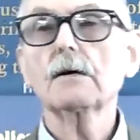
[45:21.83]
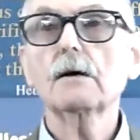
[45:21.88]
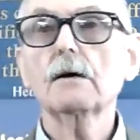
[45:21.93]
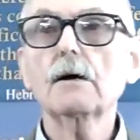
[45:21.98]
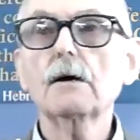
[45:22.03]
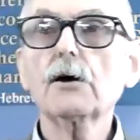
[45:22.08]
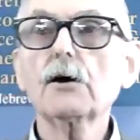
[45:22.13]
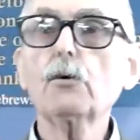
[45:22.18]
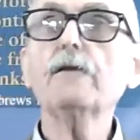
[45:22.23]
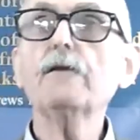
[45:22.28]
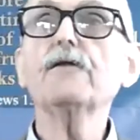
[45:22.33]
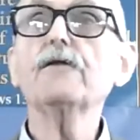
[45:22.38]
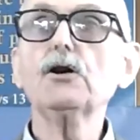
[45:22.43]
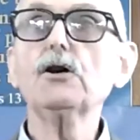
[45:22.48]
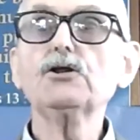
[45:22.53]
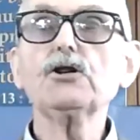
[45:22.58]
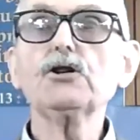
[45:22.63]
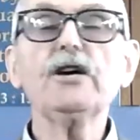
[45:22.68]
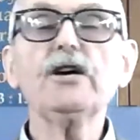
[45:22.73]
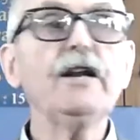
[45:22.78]

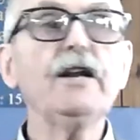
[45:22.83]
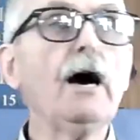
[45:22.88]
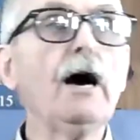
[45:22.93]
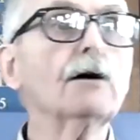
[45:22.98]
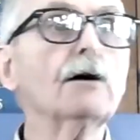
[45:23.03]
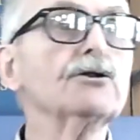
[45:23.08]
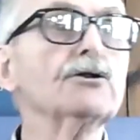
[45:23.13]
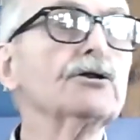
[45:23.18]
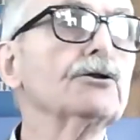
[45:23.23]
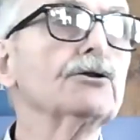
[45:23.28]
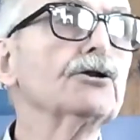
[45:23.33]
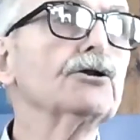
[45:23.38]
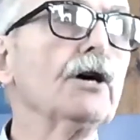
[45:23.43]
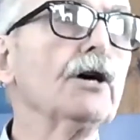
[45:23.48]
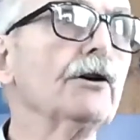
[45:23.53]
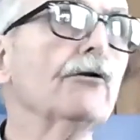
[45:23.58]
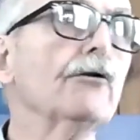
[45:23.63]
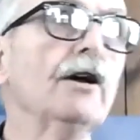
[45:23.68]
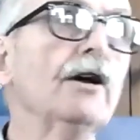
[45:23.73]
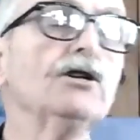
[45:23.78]
Equivalent in our
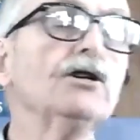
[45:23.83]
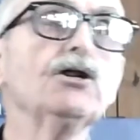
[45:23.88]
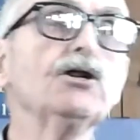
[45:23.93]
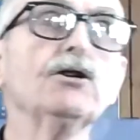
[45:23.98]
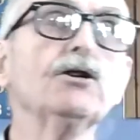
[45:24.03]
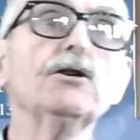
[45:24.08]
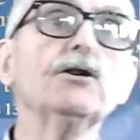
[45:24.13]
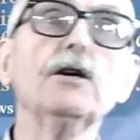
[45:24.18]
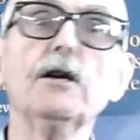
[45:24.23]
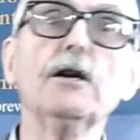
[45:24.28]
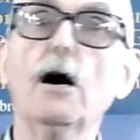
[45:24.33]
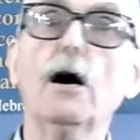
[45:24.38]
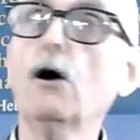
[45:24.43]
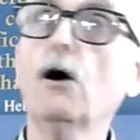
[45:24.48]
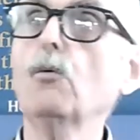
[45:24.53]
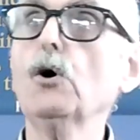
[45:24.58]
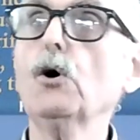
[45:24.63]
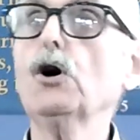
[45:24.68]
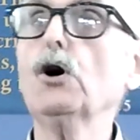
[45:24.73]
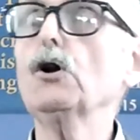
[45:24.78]
generation, in our
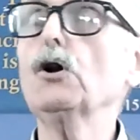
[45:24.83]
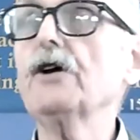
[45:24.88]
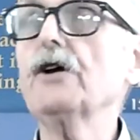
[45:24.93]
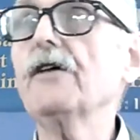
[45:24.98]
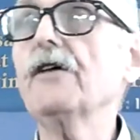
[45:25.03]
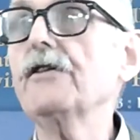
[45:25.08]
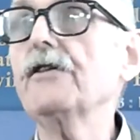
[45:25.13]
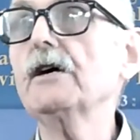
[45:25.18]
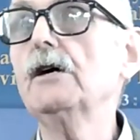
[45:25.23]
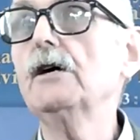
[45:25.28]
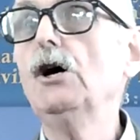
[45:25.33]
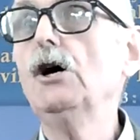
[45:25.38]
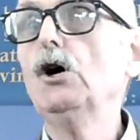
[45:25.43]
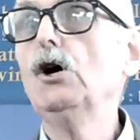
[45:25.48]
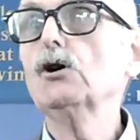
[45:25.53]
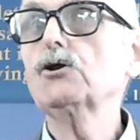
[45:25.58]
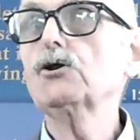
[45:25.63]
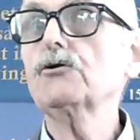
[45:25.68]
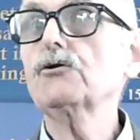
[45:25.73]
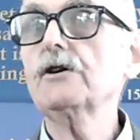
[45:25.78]
world, I think,
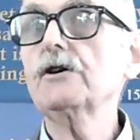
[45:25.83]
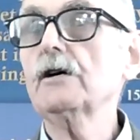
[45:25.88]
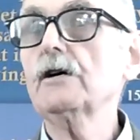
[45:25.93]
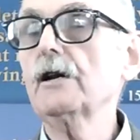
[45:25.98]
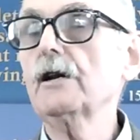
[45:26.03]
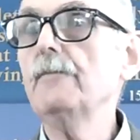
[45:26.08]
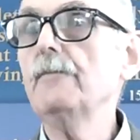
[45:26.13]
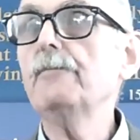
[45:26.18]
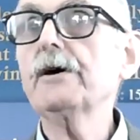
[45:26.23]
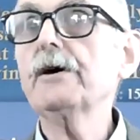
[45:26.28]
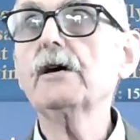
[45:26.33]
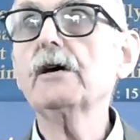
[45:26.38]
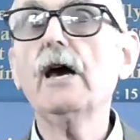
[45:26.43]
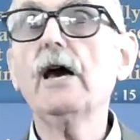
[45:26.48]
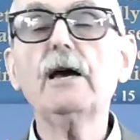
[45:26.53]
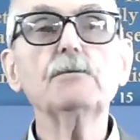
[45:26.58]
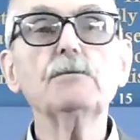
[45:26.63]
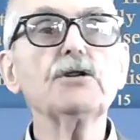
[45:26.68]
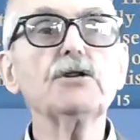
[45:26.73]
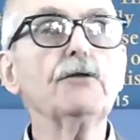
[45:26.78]
to the Olympic
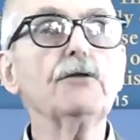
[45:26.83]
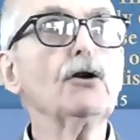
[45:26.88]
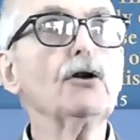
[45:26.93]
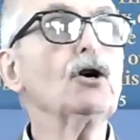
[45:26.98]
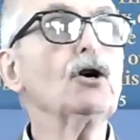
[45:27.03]
Games and the